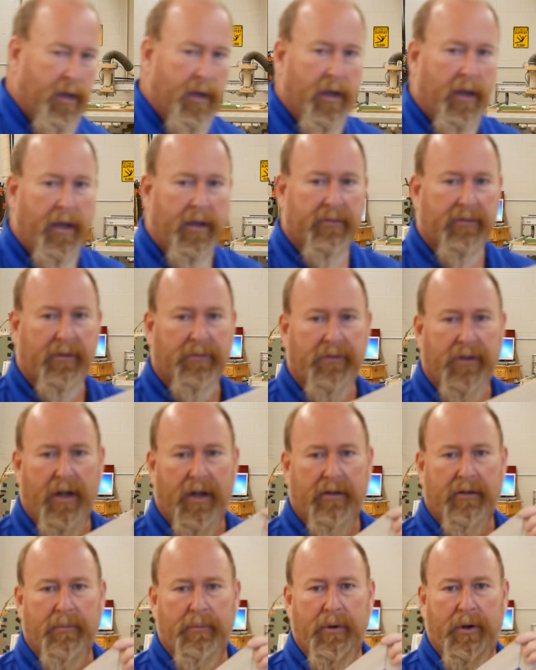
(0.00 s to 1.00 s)
as I've
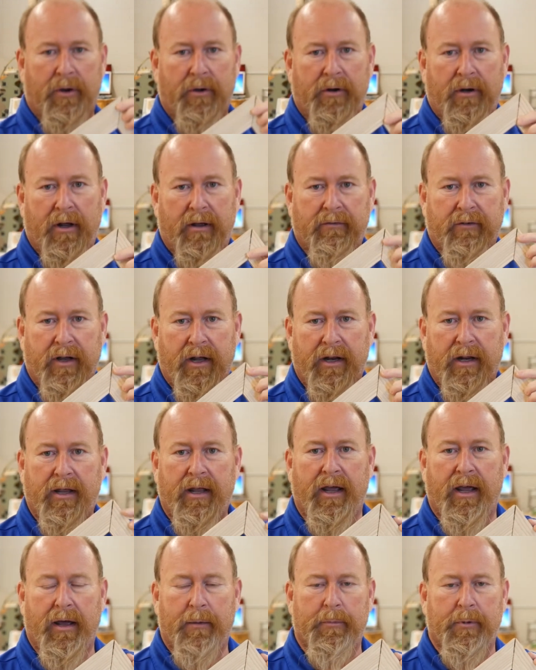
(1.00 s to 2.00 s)
talked about, I've got a
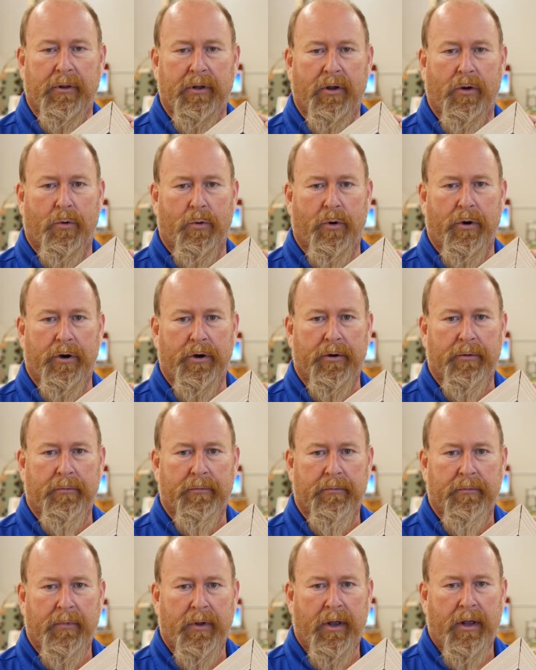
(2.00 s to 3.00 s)
gap in the corner.
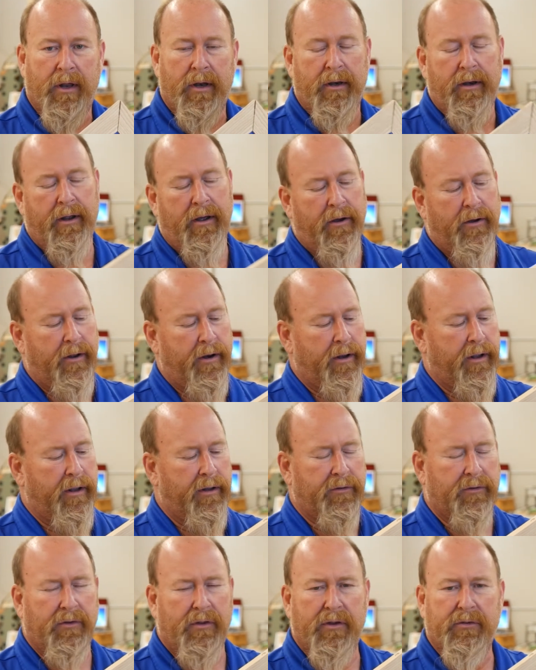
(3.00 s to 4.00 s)
Now,
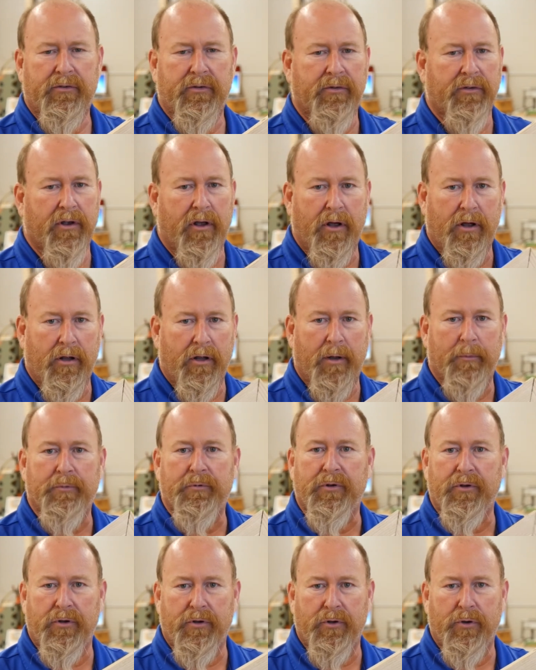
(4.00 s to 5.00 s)
this is all up
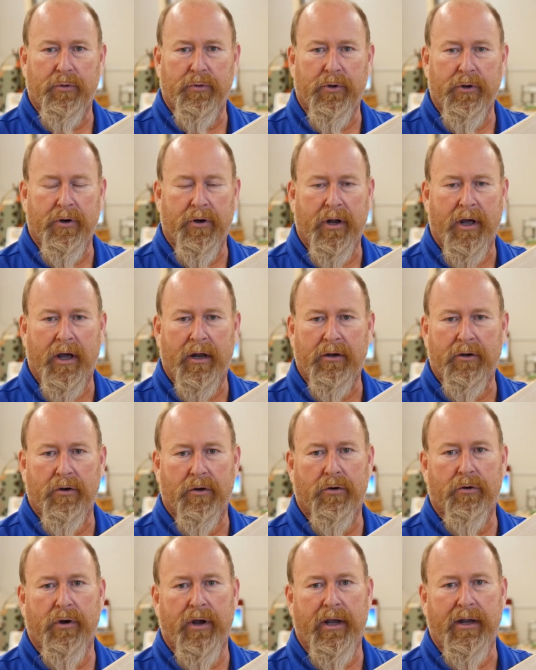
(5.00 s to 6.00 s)
to you. Your
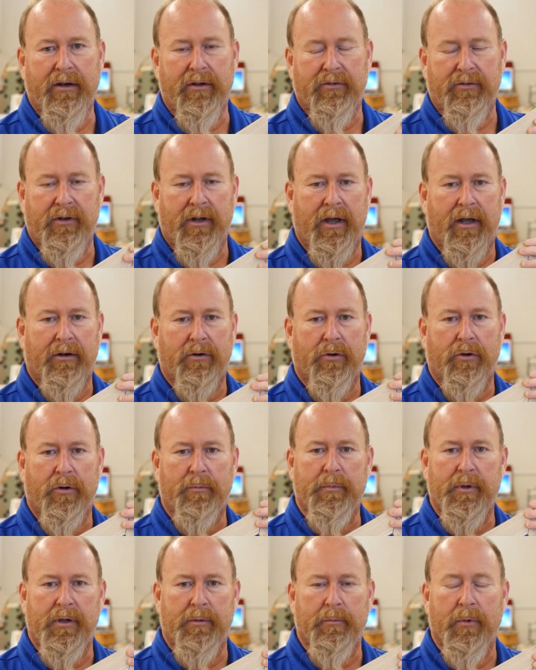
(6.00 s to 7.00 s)
grade is not going to
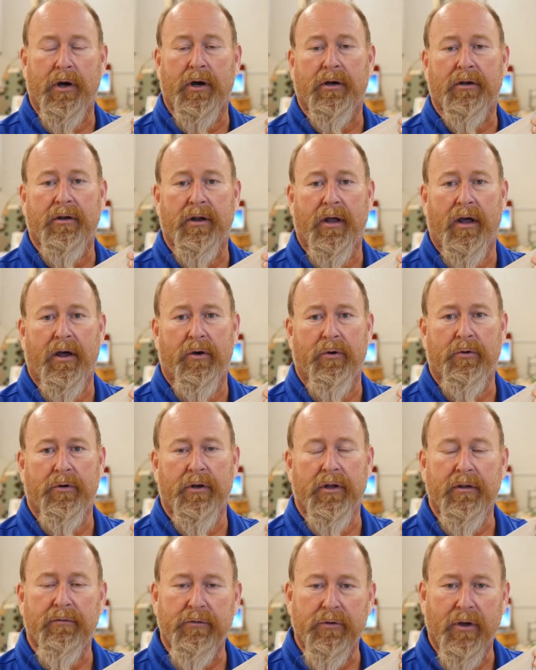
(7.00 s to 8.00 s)
be marked
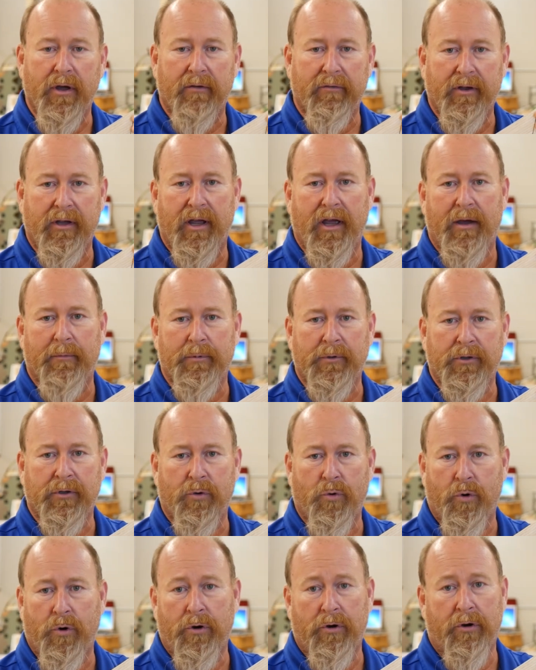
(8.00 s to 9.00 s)
down if you have a gap in the
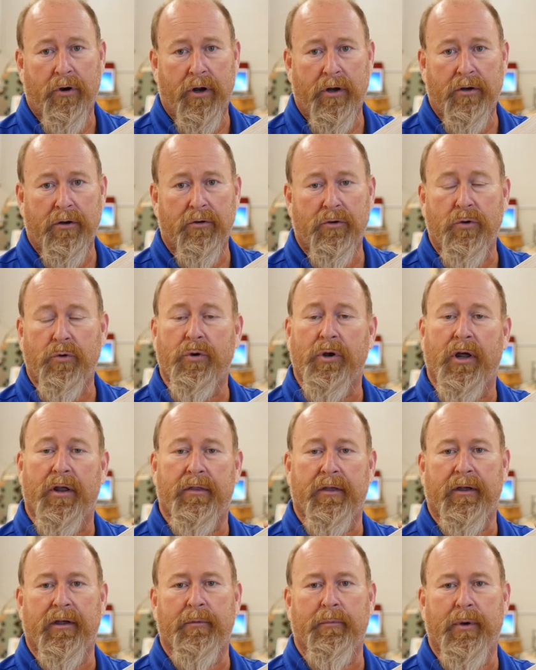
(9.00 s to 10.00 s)
corner and you do
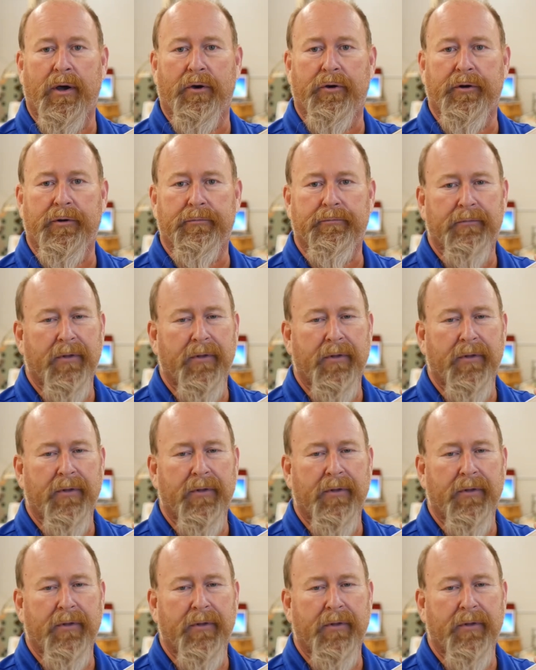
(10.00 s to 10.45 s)
nothing about it.